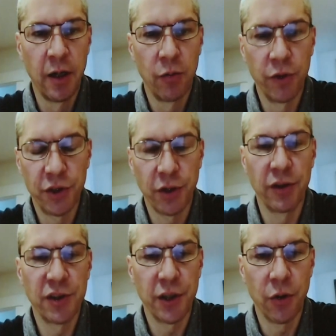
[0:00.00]

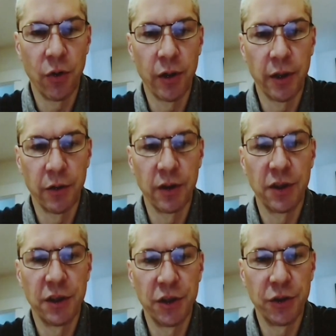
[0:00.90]
returns the organ or the
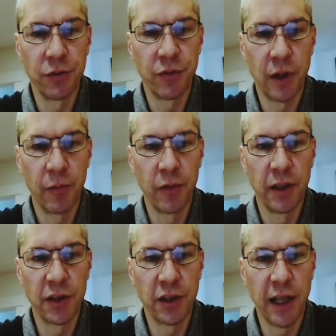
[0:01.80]
tissue from
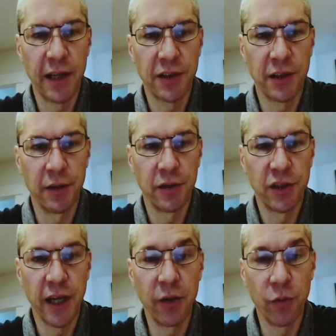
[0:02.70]
this glassy
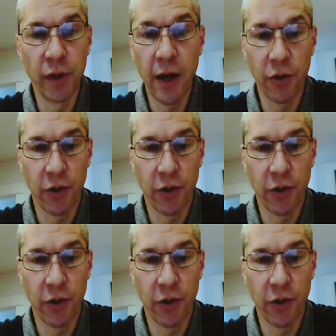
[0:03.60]
state without